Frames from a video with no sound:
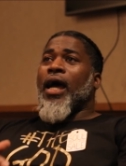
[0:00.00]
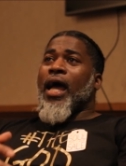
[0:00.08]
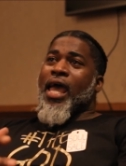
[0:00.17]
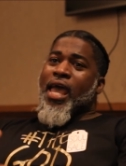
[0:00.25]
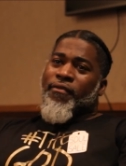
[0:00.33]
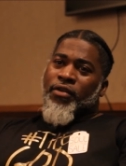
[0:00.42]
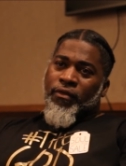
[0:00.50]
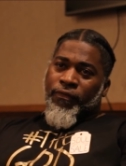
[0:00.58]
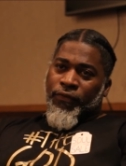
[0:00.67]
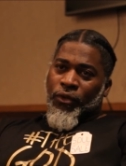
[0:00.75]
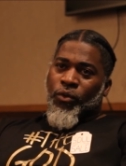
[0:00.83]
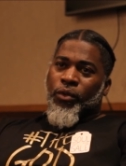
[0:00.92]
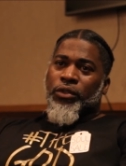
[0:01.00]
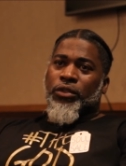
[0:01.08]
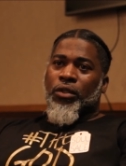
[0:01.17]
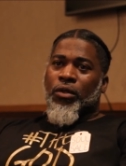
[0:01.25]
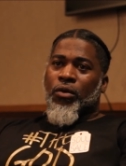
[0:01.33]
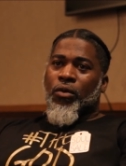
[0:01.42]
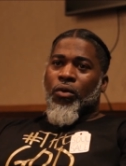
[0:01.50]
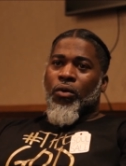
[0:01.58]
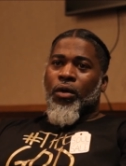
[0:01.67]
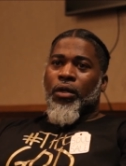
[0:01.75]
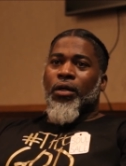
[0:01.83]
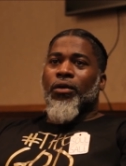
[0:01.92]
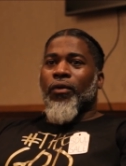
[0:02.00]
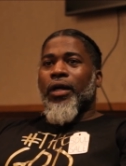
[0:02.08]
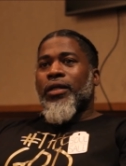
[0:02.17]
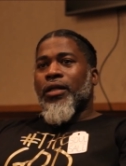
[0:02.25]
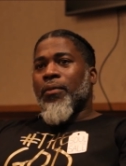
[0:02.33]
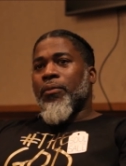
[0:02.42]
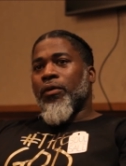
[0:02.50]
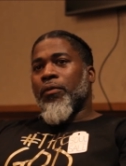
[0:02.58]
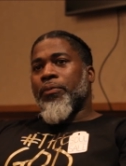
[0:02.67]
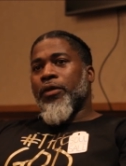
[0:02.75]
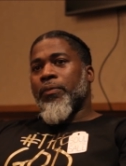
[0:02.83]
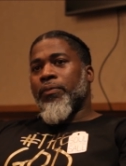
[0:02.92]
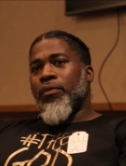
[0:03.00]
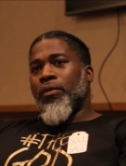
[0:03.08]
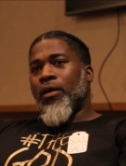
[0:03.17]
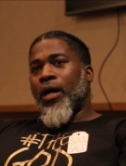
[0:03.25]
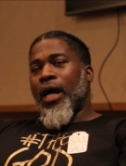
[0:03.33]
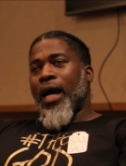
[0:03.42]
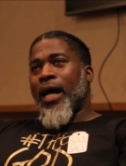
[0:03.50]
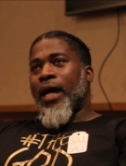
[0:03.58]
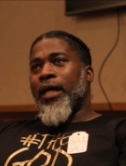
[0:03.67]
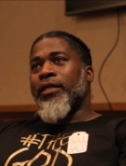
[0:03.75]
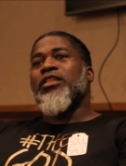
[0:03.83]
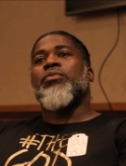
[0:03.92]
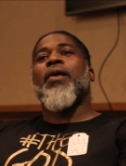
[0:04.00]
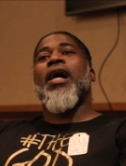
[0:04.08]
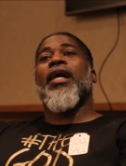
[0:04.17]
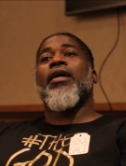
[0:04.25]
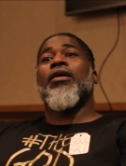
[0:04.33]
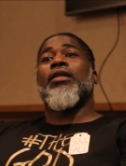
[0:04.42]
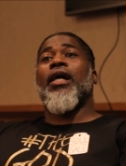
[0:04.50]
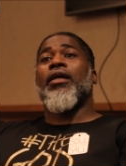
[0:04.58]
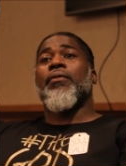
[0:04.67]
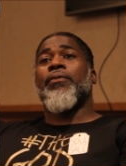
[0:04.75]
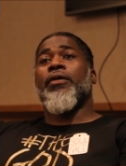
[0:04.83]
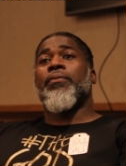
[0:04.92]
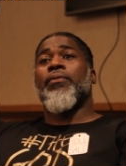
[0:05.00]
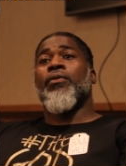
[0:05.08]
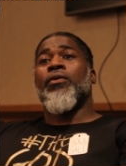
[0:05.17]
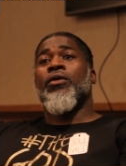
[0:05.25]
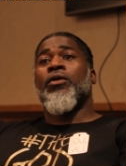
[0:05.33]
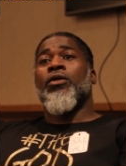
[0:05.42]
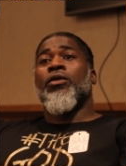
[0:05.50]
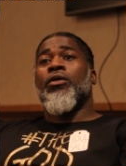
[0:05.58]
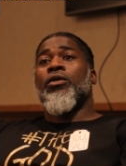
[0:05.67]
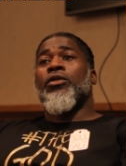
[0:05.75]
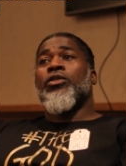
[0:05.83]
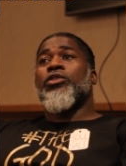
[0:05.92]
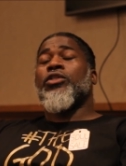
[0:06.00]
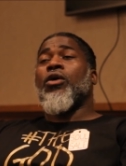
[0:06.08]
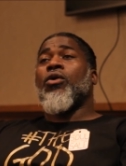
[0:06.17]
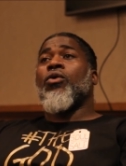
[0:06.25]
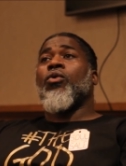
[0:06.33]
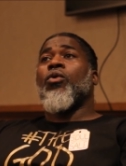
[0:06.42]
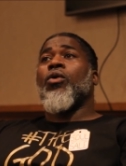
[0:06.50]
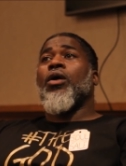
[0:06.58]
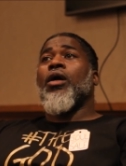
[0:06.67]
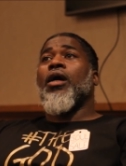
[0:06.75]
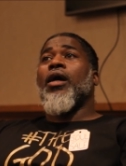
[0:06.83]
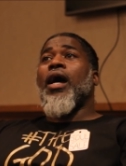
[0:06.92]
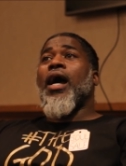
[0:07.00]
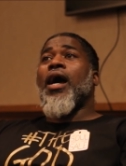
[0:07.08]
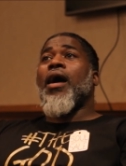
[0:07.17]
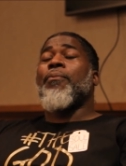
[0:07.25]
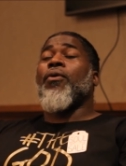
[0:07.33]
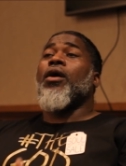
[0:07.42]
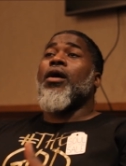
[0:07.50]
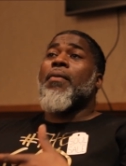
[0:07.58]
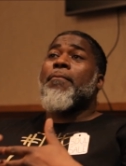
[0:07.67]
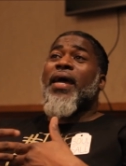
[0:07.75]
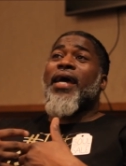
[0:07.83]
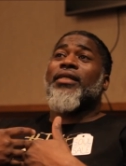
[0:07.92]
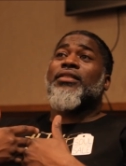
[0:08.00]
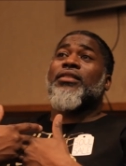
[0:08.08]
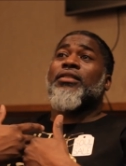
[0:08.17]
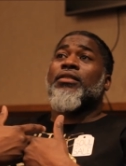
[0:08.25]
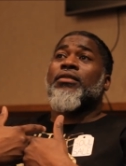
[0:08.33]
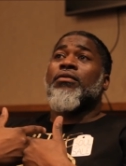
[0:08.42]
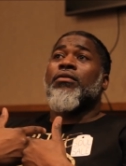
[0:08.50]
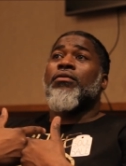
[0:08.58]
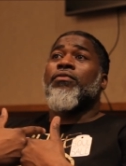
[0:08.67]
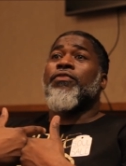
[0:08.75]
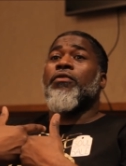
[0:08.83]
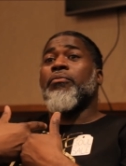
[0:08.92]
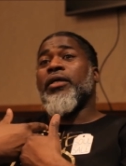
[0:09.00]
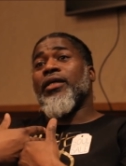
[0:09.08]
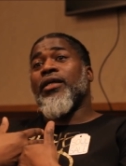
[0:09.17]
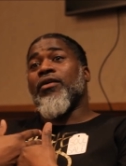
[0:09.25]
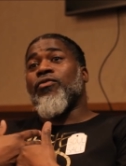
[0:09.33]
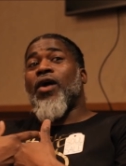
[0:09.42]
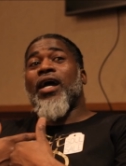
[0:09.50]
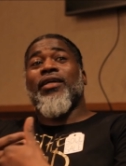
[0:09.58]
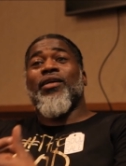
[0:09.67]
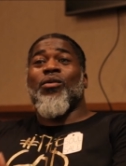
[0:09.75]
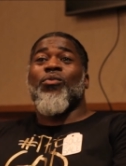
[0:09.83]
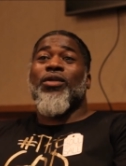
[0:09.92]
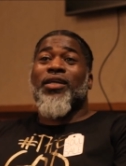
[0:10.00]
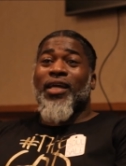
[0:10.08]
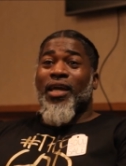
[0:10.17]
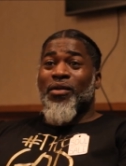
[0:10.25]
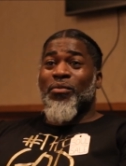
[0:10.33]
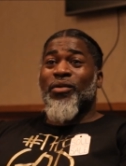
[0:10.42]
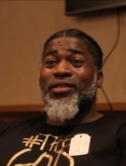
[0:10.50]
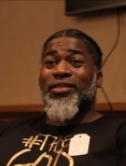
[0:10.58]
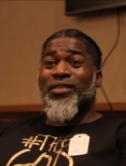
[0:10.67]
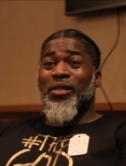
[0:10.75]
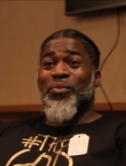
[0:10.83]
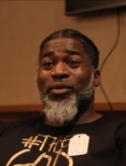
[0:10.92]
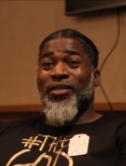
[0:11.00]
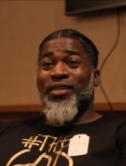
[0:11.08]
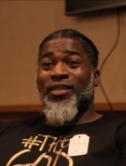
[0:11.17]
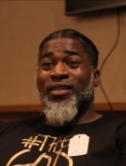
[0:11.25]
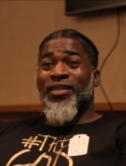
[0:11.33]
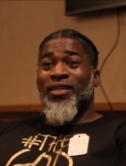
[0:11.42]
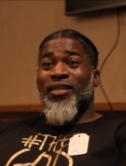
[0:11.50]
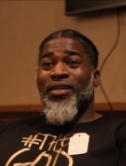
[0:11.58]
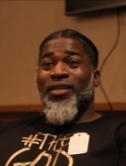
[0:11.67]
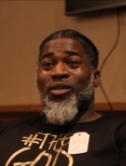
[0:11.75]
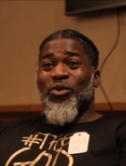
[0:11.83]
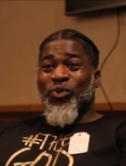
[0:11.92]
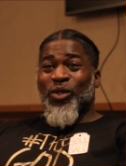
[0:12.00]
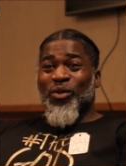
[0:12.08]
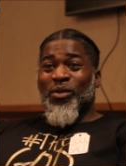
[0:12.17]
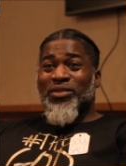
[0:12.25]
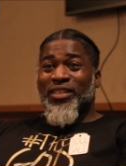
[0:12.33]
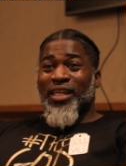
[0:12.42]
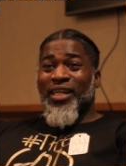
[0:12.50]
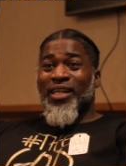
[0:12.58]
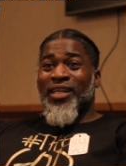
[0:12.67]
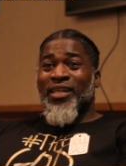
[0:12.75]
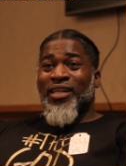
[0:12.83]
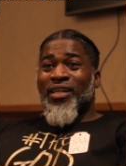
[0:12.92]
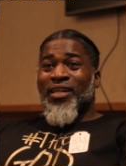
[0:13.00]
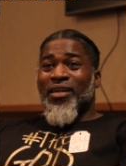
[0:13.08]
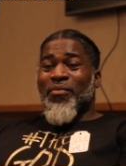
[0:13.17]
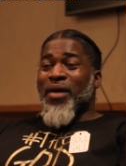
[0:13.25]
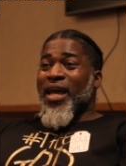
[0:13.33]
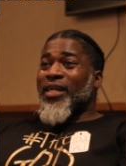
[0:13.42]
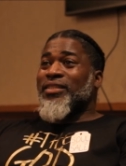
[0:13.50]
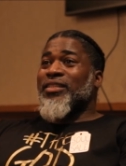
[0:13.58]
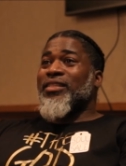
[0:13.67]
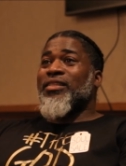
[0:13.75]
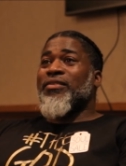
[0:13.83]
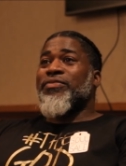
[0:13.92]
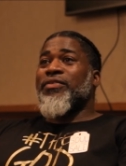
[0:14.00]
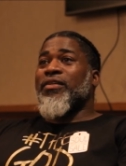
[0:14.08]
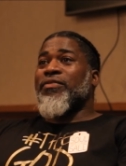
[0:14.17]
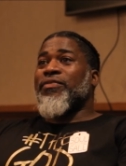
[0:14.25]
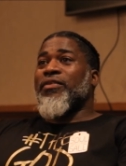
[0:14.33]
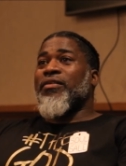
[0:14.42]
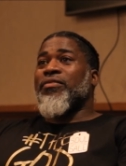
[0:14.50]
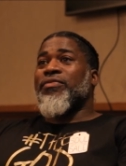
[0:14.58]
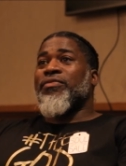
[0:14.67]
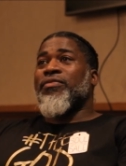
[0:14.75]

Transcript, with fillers: I have an influence on a great number of people. Yeah, I inspire definitely. a lot of people. Definitely. So, bro, imagine for me if Rakim would have came to Mississippi. Hmm. You feel what I'm saying? Imagine if if if